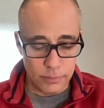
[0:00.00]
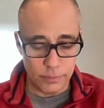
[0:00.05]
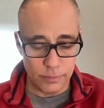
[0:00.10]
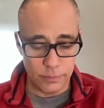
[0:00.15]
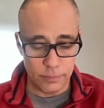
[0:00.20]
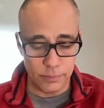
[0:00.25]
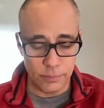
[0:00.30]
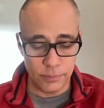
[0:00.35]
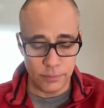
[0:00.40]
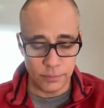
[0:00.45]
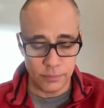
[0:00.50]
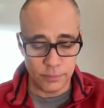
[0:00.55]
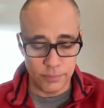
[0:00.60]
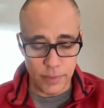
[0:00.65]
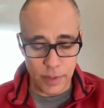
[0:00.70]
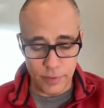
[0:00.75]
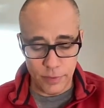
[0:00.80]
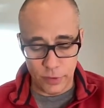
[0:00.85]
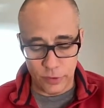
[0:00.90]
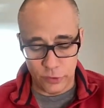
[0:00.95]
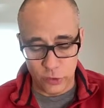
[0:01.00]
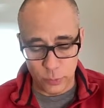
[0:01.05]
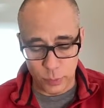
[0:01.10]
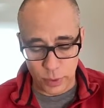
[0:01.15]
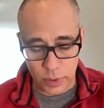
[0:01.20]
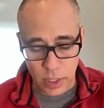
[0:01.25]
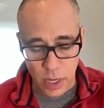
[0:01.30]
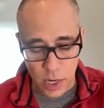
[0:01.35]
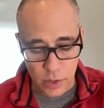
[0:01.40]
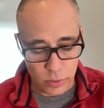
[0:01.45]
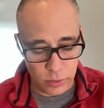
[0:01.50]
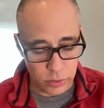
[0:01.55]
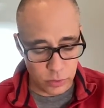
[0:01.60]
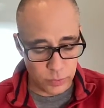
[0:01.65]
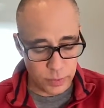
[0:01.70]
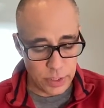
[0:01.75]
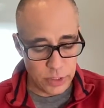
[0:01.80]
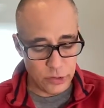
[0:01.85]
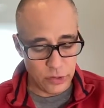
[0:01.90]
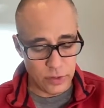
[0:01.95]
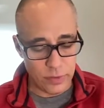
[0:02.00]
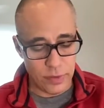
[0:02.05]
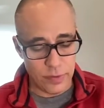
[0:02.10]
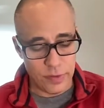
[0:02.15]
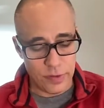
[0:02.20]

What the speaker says: The supracondylar region of the